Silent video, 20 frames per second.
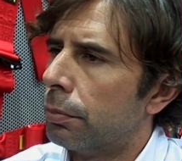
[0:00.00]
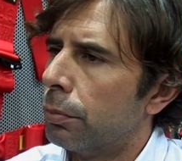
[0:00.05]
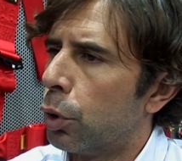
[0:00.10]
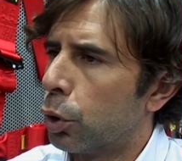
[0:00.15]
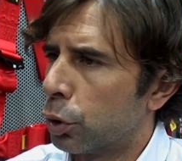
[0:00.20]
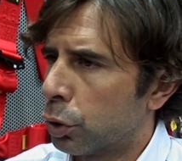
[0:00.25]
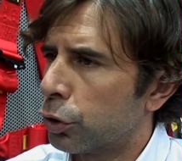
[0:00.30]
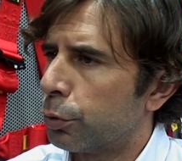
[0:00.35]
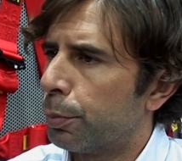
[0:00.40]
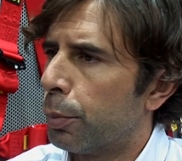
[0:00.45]

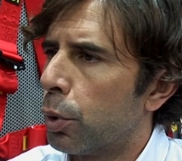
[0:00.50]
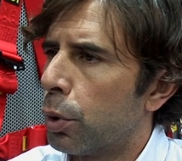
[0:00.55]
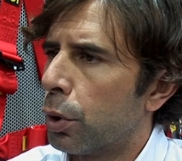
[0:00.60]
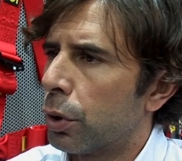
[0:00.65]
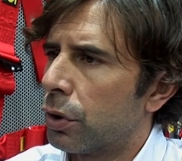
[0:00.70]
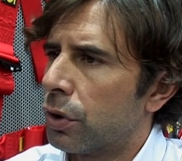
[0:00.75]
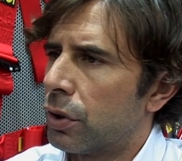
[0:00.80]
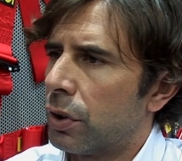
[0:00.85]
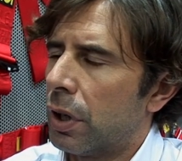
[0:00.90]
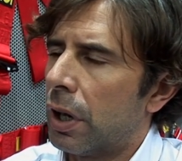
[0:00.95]

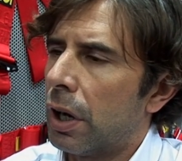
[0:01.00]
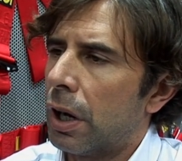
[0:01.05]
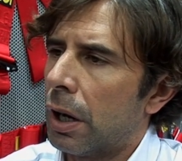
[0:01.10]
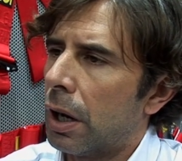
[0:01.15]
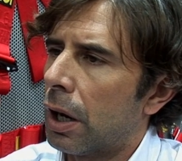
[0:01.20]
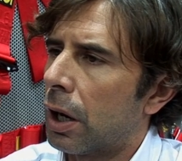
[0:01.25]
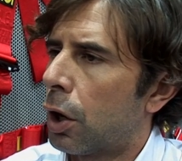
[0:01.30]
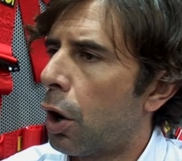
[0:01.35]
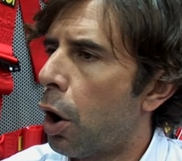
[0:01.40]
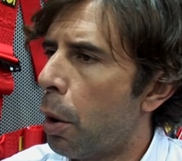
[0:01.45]
motorsport
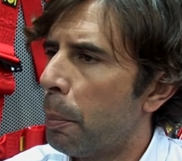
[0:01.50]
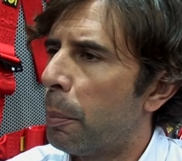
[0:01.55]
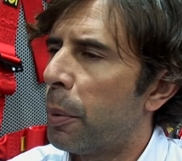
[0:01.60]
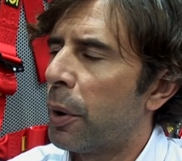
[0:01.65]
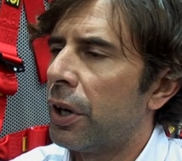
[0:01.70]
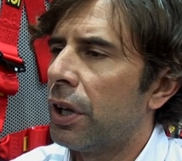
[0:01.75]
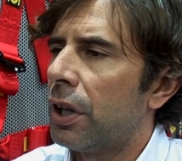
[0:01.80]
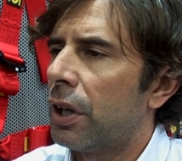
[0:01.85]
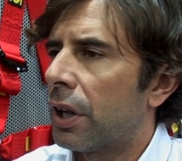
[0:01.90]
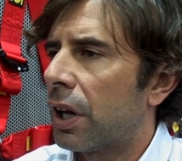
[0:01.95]

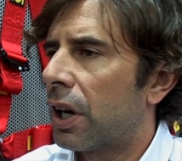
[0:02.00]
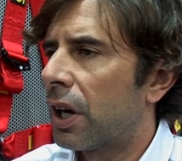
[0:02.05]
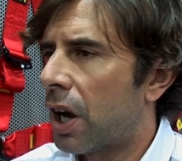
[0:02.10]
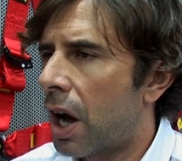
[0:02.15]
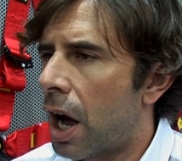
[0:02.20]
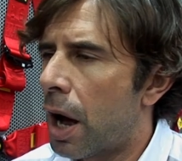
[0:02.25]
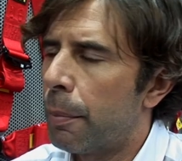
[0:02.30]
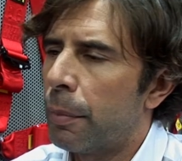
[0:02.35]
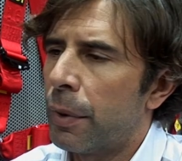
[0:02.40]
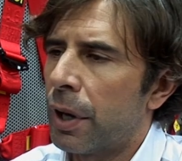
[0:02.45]
company that
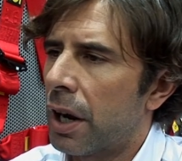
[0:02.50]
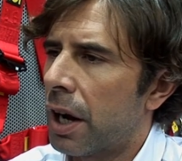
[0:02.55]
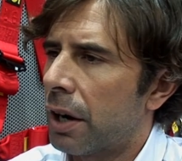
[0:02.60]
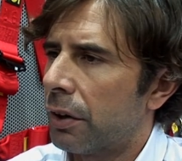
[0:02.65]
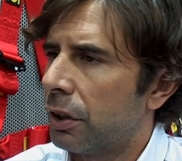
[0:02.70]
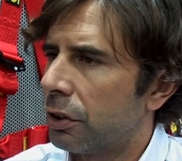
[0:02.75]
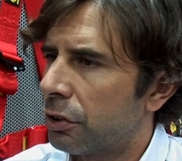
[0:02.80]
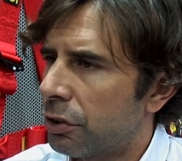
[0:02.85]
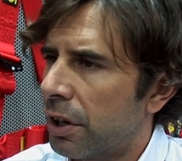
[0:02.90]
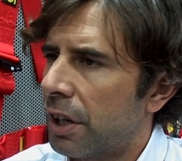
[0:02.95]
come and
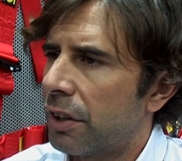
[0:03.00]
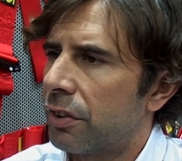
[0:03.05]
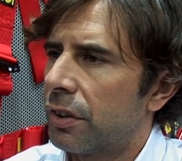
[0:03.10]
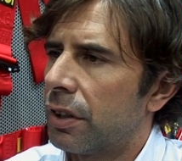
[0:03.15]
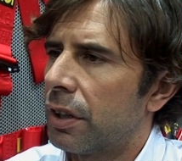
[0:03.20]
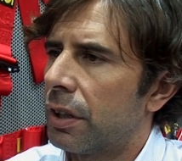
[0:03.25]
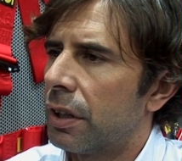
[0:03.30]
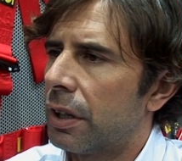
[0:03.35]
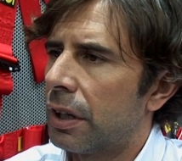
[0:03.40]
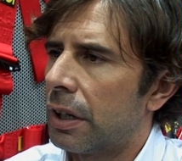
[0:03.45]
are
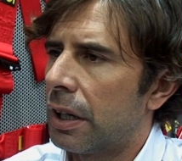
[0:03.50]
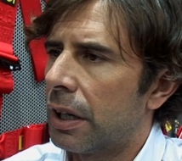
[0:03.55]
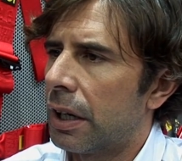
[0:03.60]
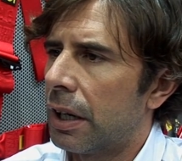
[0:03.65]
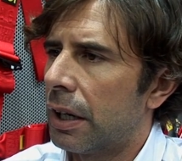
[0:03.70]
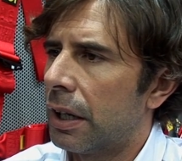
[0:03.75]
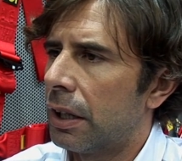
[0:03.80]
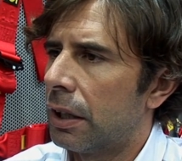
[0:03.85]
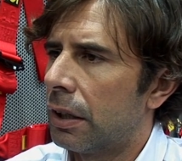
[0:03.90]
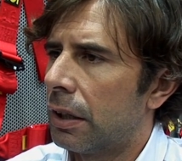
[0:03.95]
interested
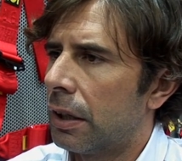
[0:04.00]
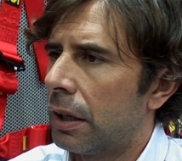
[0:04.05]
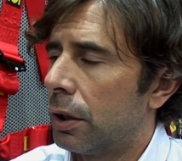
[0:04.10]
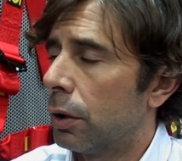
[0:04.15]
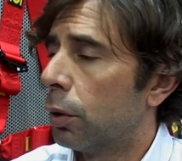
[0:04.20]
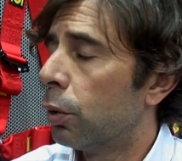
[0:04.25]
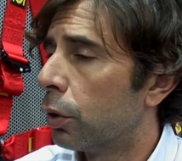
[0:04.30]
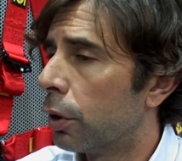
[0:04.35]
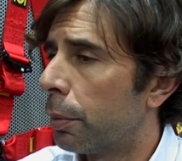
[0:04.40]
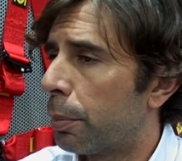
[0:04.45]

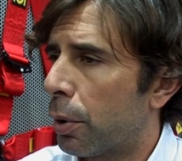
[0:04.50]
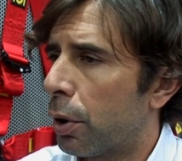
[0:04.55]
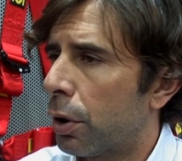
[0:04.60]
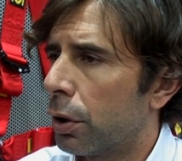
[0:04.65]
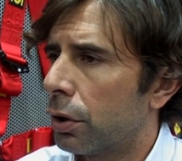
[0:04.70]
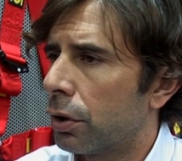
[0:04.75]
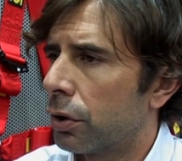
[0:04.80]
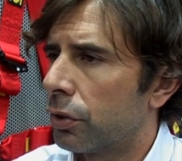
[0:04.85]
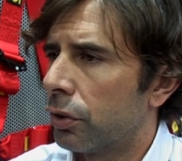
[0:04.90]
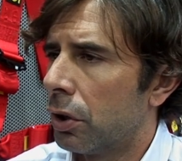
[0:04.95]
in all the
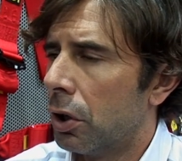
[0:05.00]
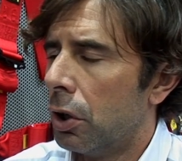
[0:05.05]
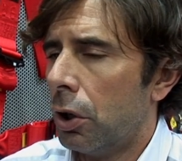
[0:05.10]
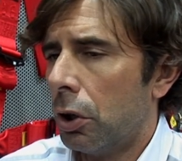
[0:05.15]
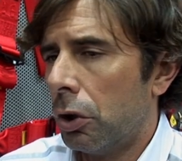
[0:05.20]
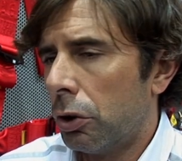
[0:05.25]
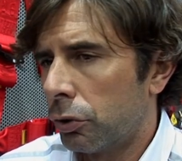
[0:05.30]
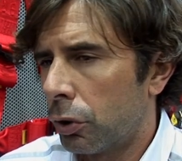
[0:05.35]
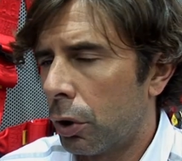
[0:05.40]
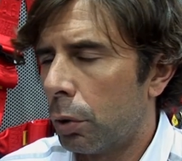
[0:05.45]
products.
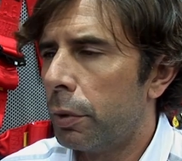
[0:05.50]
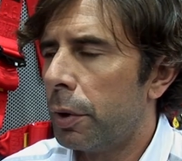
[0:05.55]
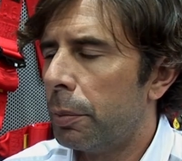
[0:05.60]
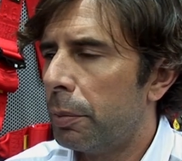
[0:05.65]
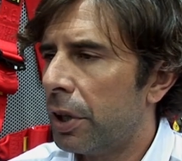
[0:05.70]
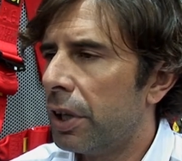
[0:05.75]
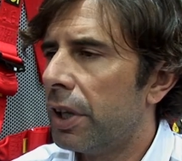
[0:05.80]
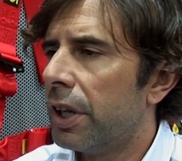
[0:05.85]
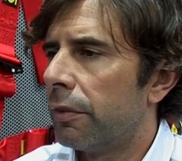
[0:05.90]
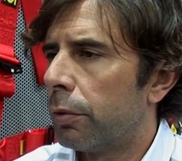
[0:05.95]
So we
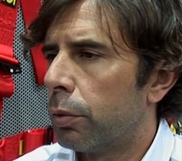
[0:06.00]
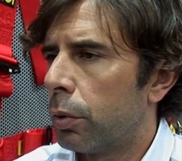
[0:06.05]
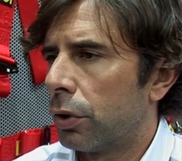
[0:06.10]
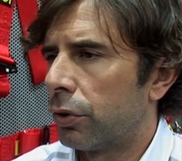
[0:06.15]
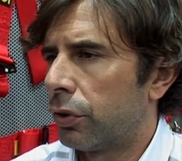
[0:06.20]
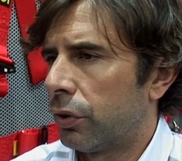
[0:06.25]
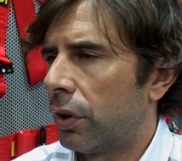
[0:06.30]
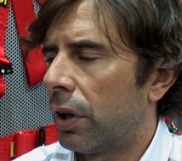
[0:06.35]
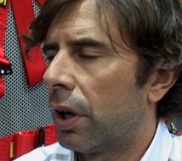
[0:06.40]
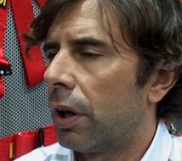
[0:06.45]
believe
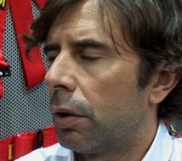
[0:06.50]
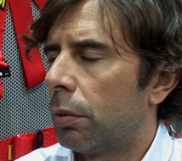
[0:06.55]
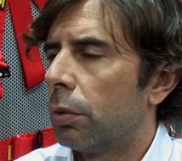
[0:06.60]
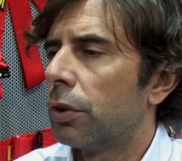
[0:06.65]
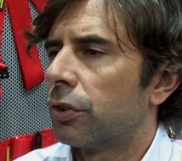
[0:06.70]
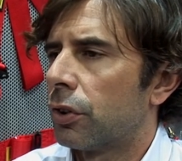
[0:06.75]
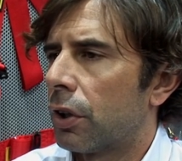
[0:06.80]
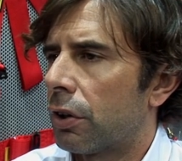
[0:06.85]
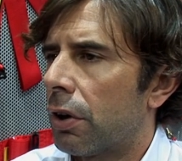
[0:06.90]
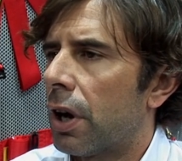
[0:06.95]
was
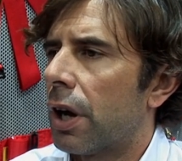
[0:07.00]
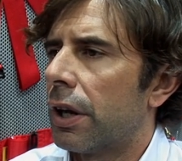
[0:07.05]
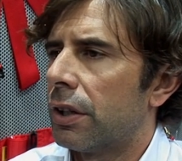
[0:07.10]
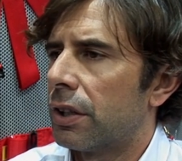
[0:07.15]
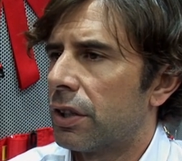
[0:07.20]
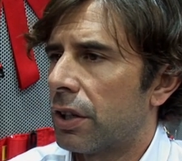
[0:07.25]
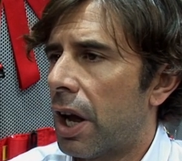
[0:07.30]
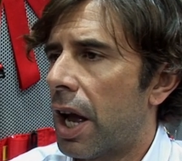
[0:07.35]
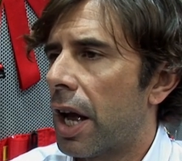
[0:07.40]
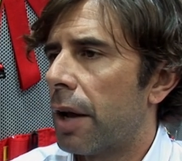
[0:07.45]
the
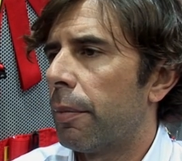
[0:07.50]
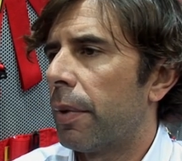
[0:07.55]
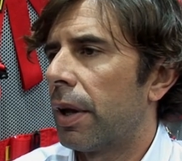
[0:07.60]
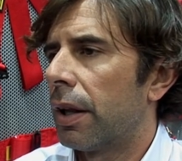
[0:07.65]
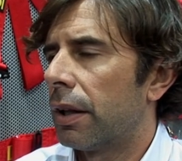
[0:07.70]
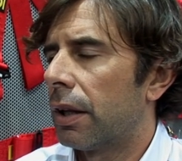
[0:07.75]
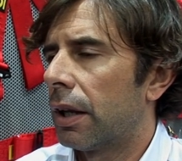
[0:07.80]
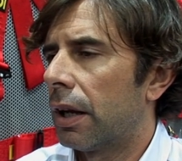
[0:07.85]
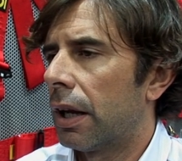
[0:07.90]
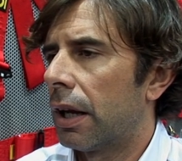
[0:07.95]
right time
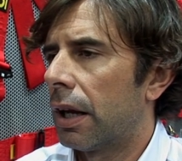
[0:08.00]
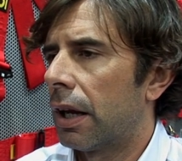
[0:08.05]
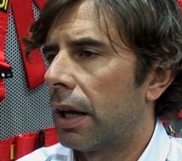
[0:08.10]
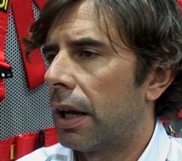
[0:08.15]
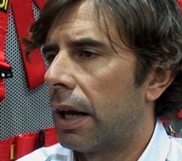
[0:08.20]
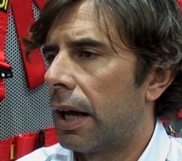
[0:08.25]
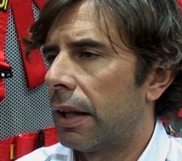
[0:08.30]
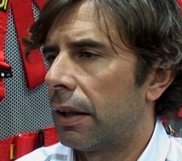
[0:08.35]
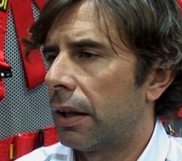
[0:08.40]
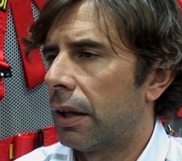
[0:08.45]
and
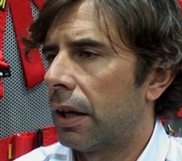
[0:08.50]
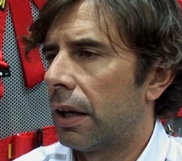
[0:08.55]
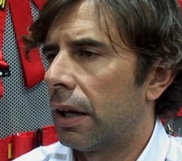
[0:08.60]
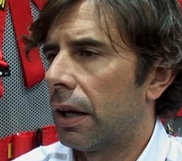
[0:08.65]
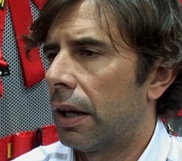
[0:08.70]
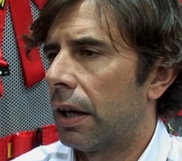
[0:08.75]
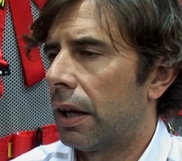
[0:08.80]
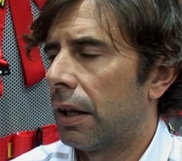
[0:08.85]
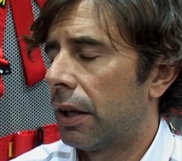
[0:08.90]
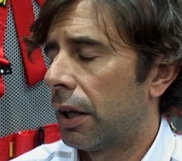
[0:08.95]

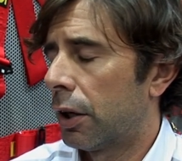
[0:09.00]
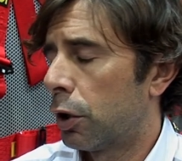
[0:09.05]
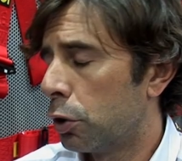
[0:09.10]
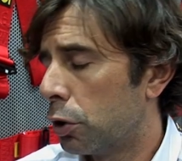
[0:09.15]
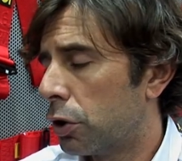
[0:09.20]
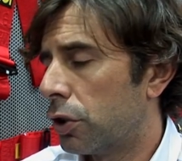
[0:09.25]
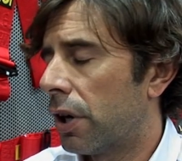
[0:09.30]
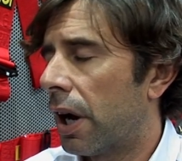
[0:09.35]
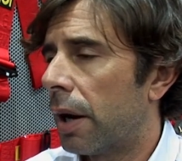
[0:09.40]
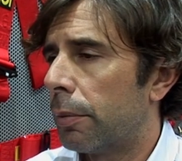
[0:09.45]
a
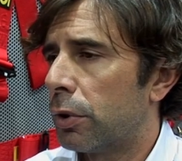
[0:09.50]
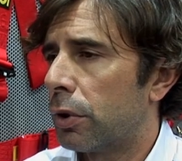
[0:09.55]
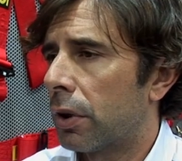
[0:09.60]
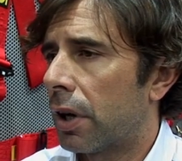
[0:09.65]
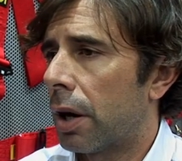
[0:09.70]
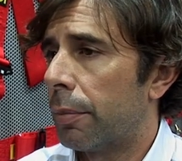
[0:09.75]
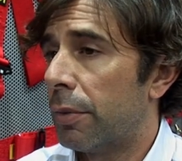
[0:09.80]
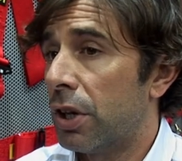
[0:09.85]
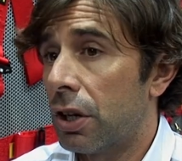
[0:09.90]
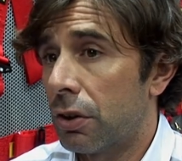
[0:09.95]
good time to
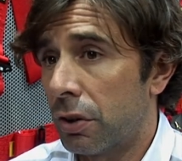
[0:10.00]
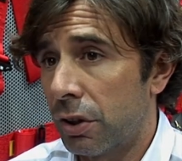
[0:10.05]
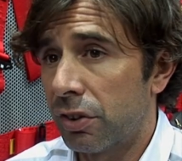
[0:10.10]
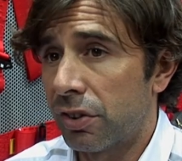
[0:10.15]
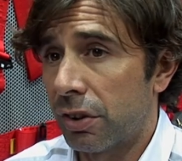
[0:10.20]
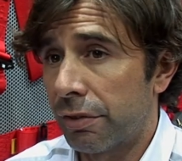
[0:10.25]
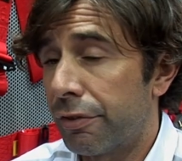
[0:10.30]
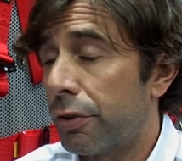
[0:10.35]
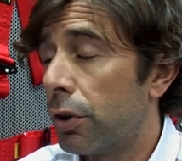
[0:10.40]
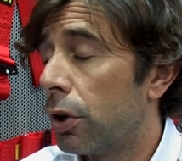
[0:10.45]
come here.
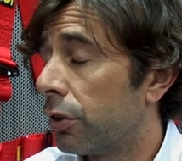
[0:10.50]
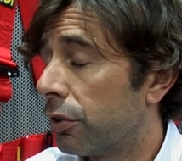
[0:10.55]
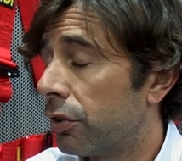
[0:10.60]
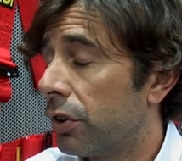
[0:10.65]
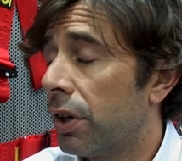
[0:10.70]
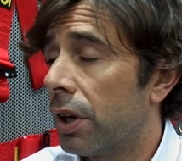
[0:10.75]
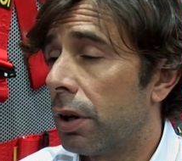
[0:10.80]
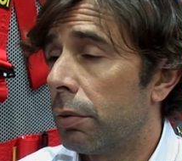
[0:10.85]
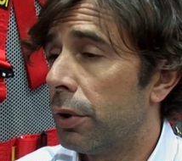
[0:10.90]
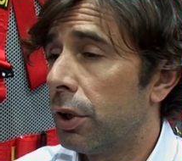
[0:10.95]
It's the first
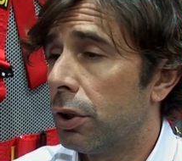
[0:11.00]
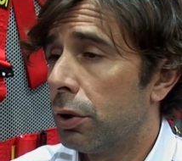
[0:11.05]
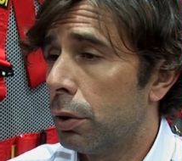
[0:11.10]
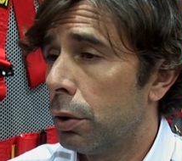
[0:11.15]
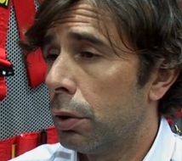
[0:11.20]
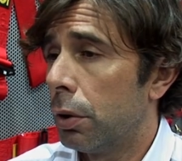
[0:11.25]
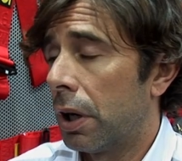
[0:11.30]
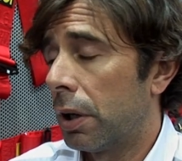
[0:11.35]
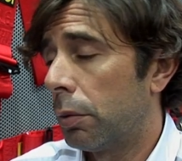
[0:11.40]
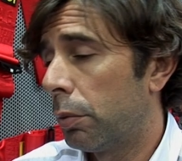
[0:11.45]
year we
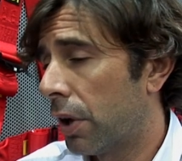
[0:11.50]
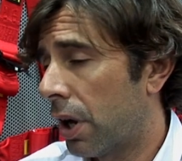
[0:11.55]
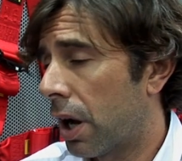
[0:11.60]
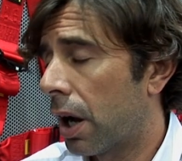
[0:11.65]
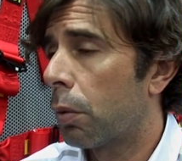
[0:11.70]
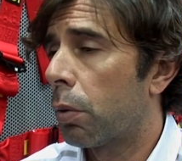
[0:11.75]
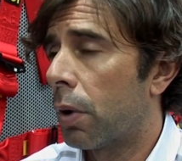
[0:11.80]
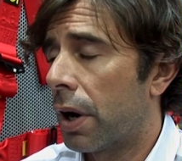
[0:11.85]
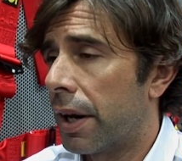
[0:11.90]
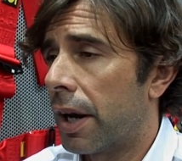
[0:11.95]
do, and we
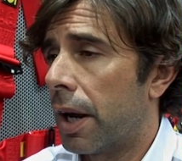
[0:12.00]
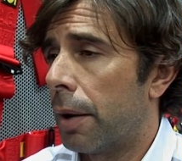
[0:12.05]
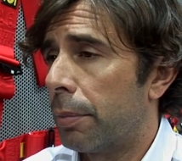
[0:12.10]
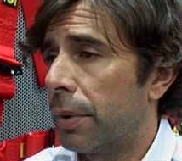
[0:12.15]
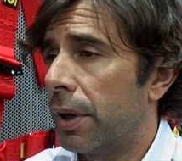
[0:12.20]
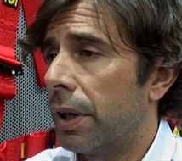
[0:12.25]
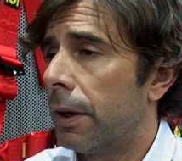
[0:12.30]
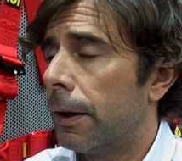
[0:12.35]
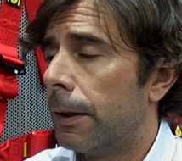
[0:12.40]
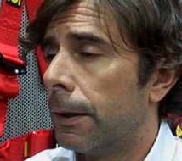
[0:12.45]
are quite
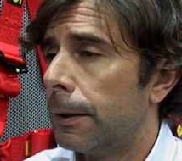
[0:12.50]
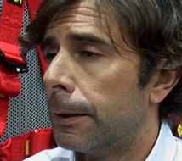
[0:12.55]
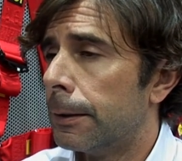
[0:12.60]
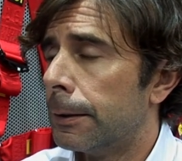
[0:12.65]
happy.